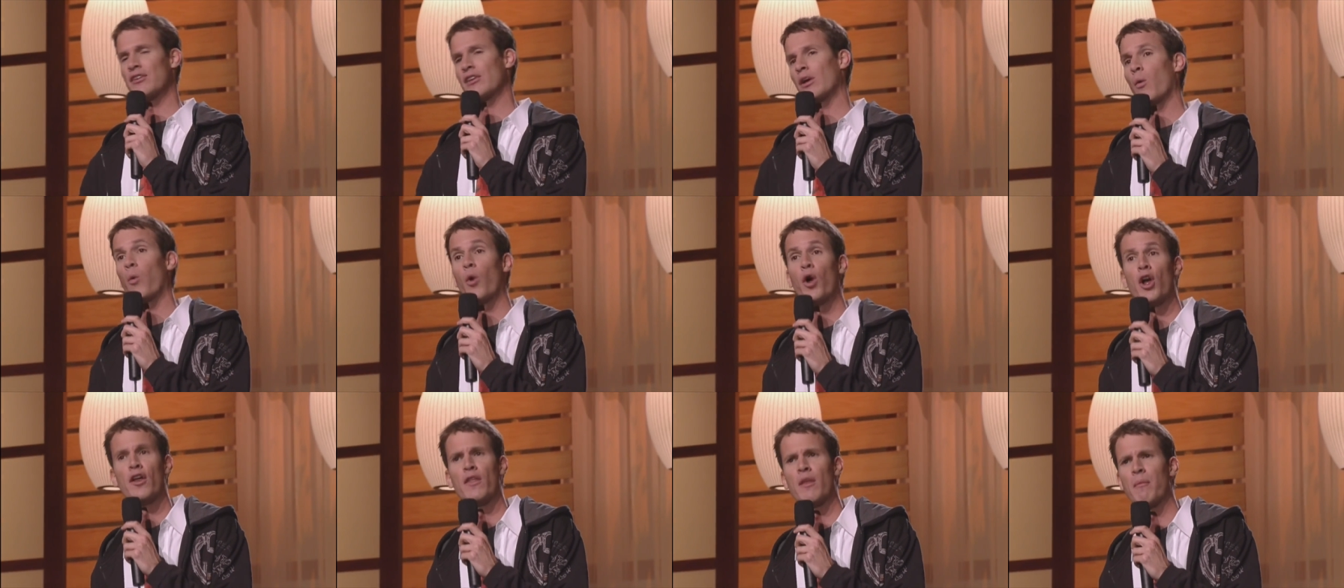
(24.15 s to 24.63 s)
He's
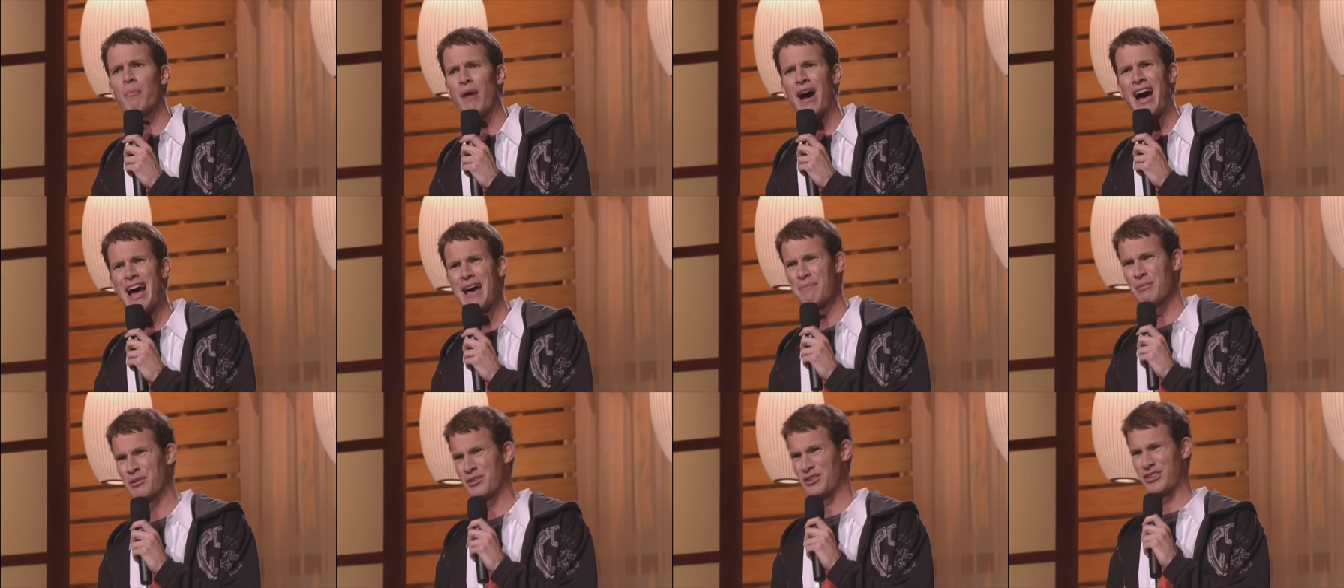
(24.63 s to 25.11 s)
like, where in the
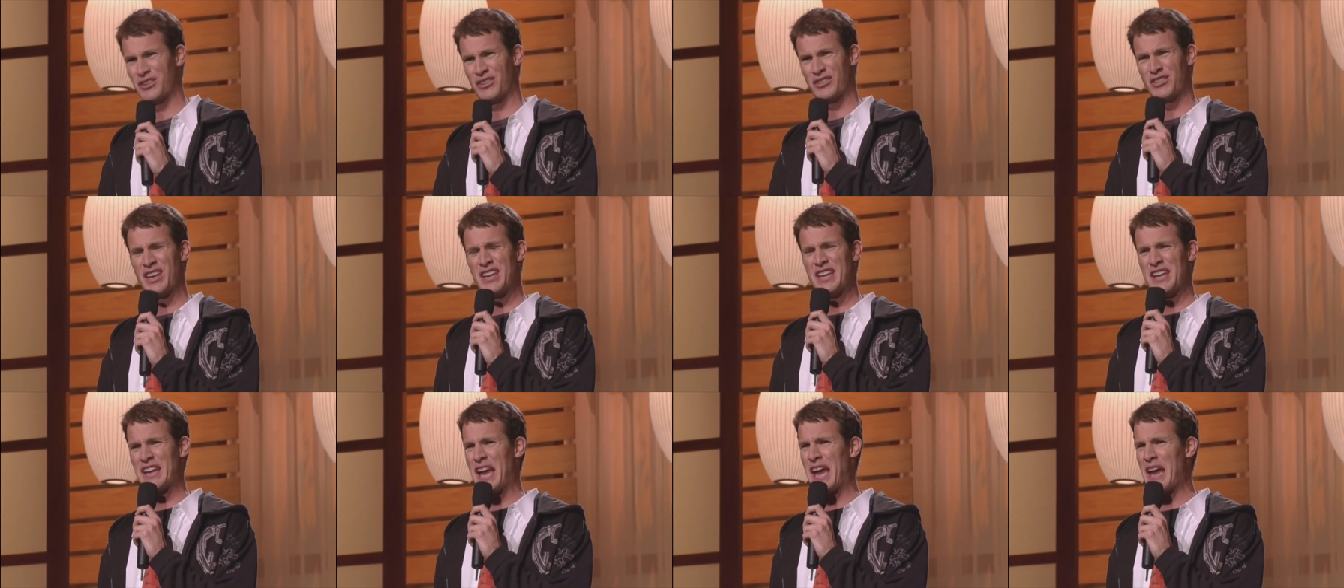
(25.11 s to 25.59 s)
Bible does it
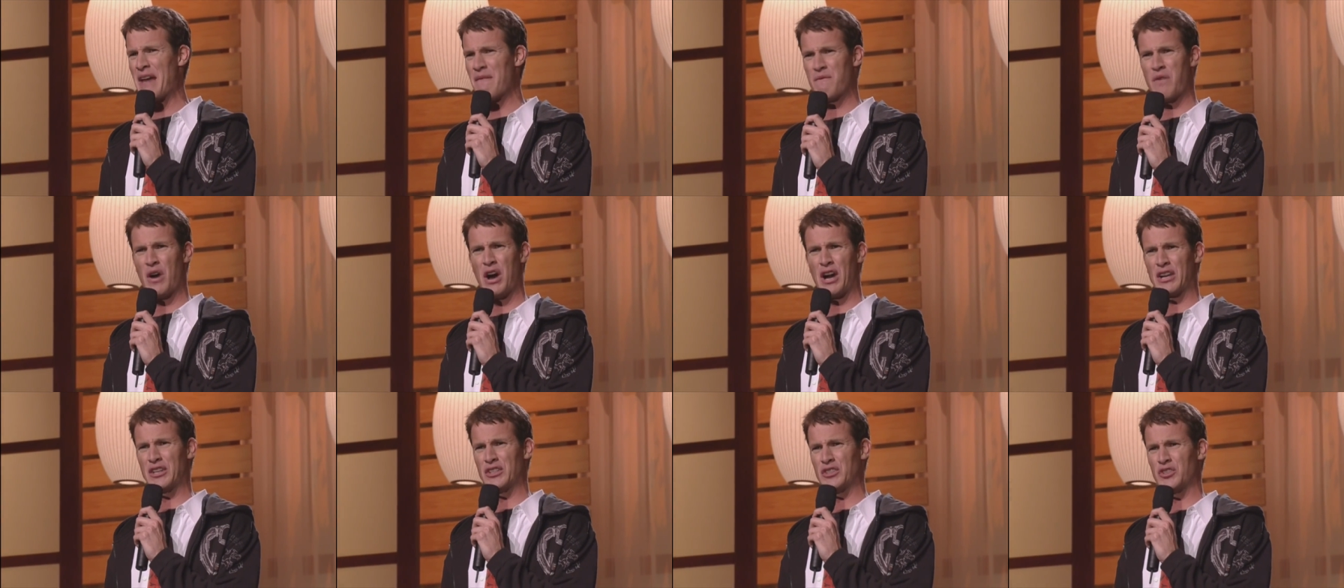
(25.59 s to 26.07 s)
say you can't
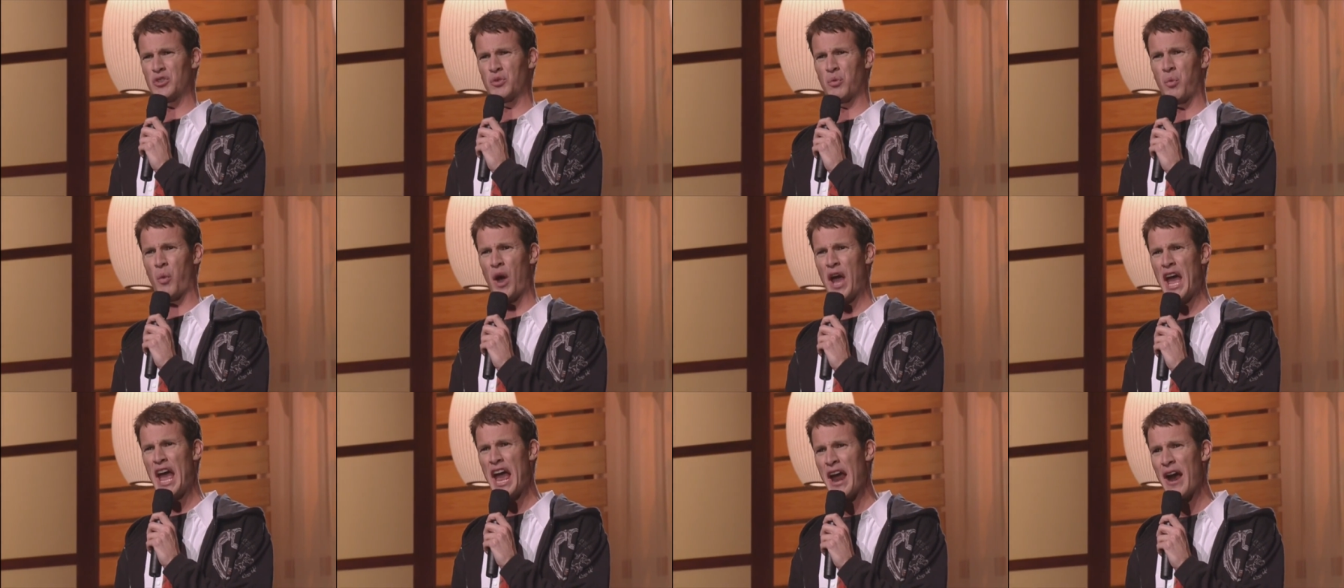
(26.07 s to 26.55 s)
fucking
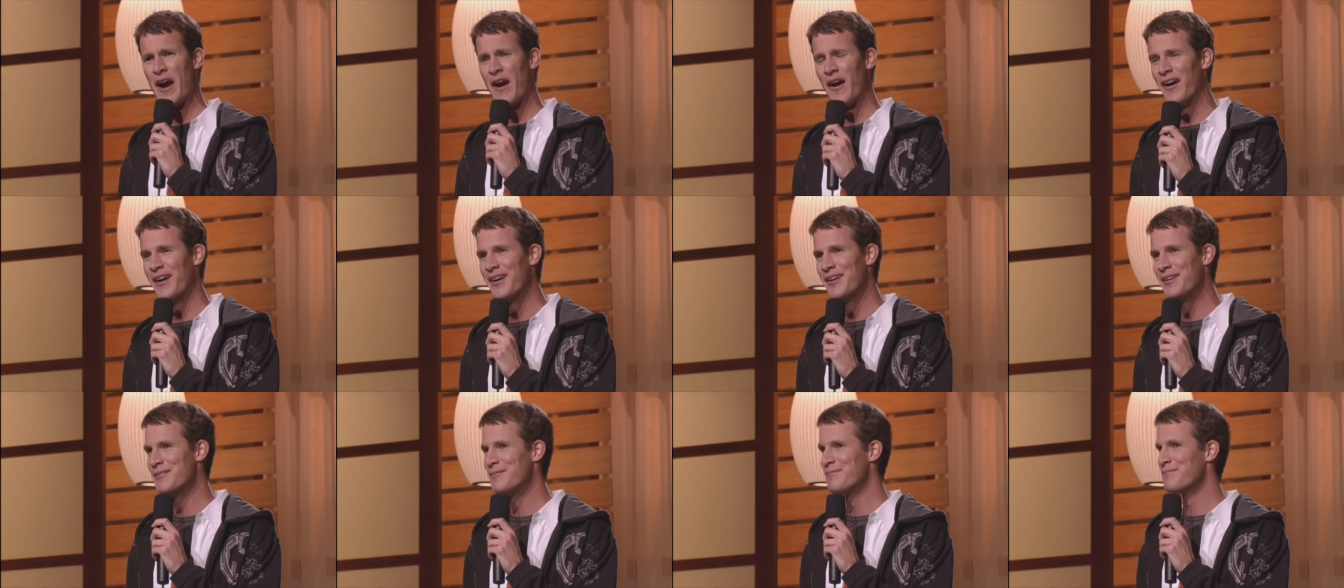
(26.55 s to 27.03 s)
swear?
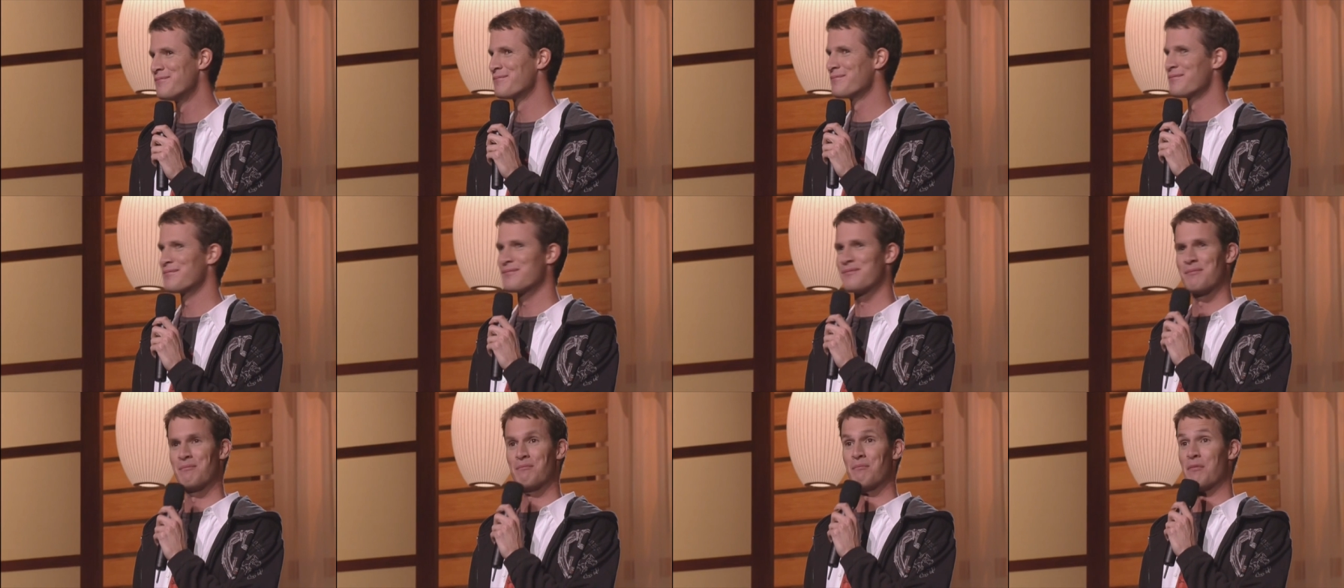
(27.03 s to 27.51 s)

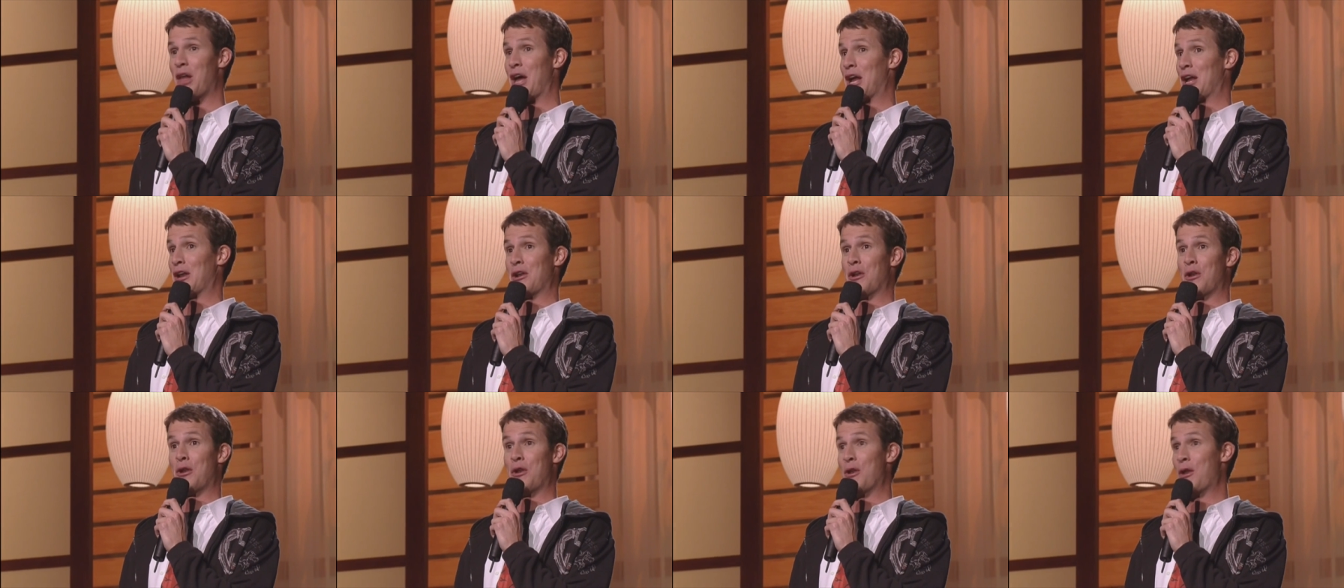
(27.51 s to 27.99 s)
I'm
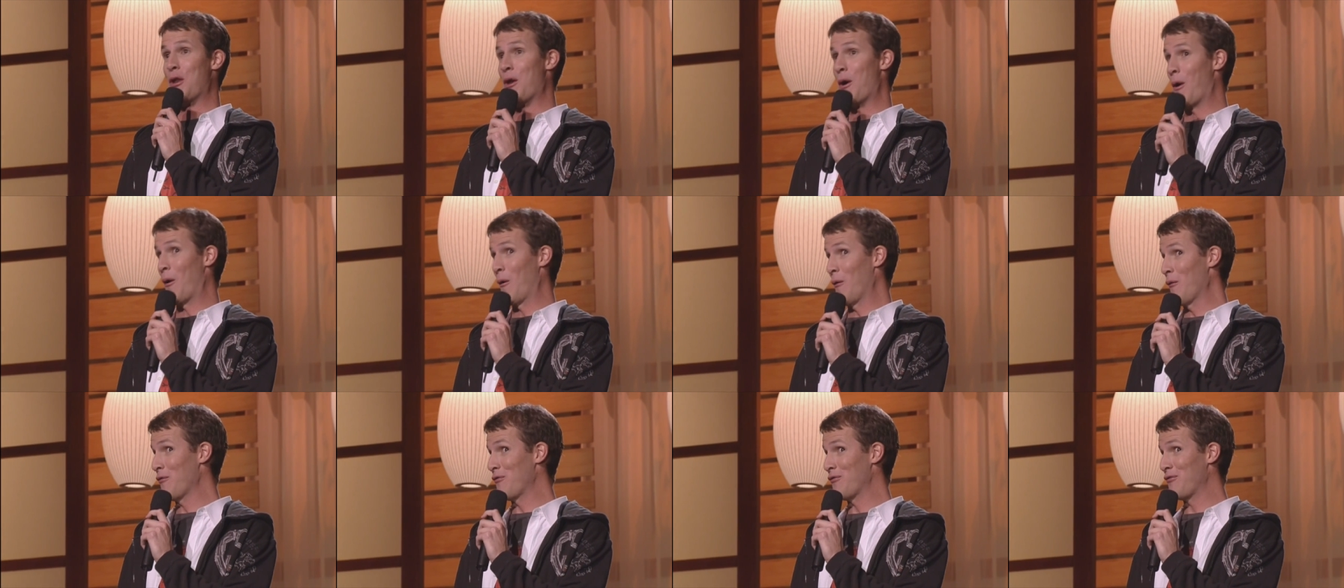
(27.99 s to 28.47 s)
like,
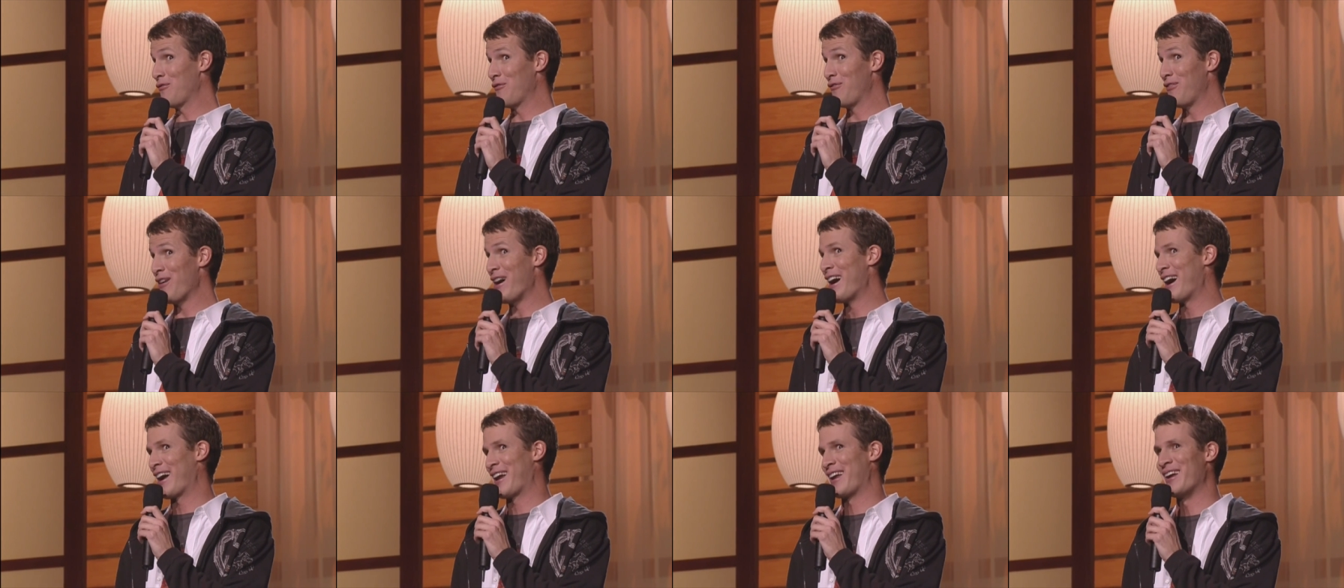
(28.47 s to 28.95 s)
no
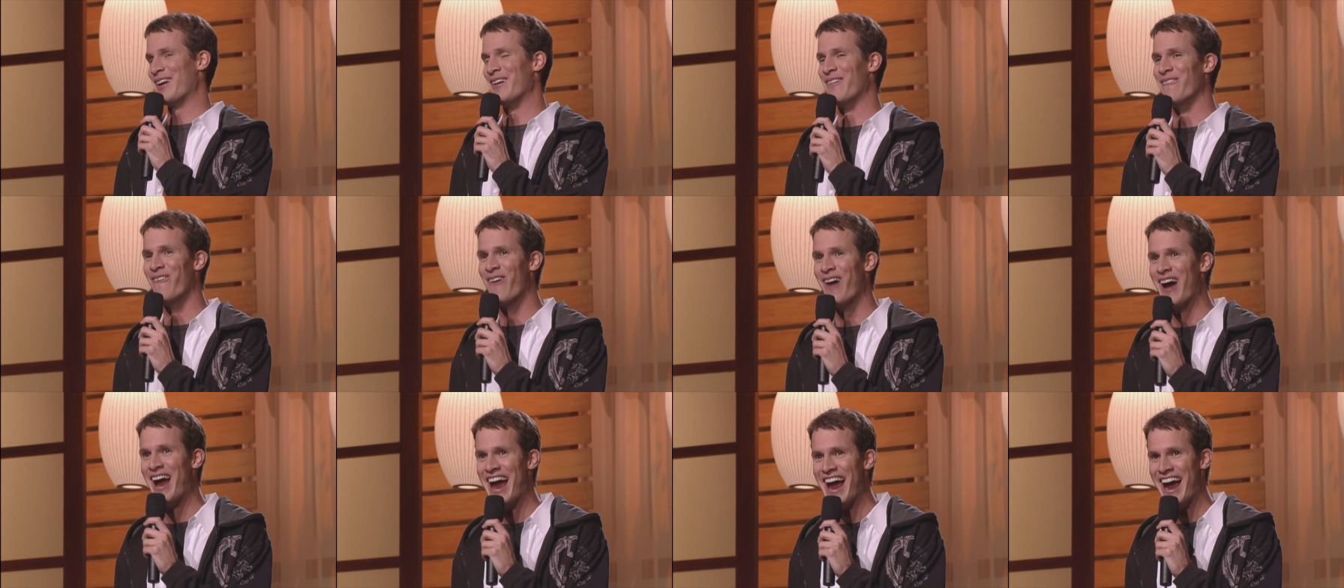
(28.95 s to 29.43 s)

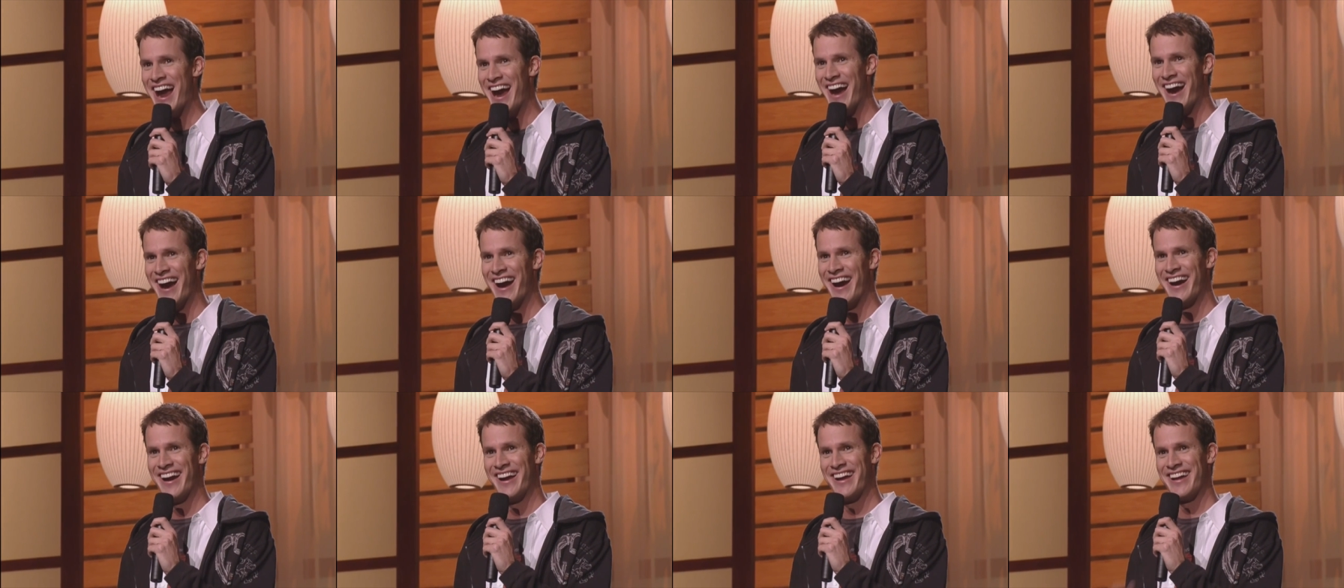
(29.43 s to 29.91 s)
fucking
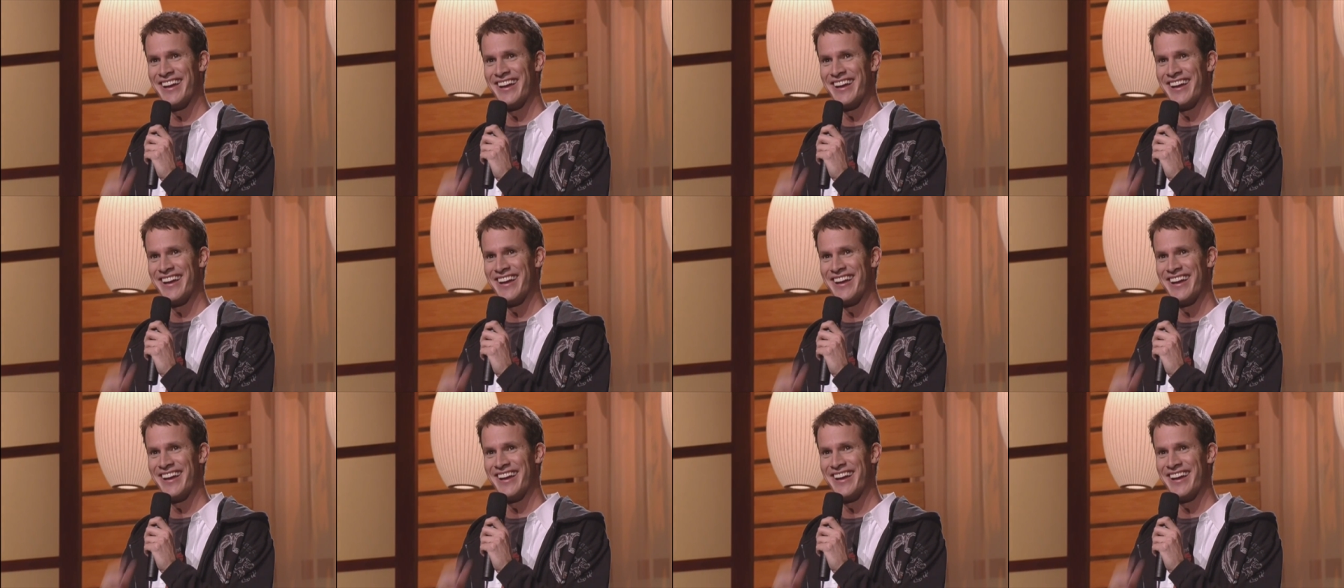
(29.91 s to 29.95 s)
where.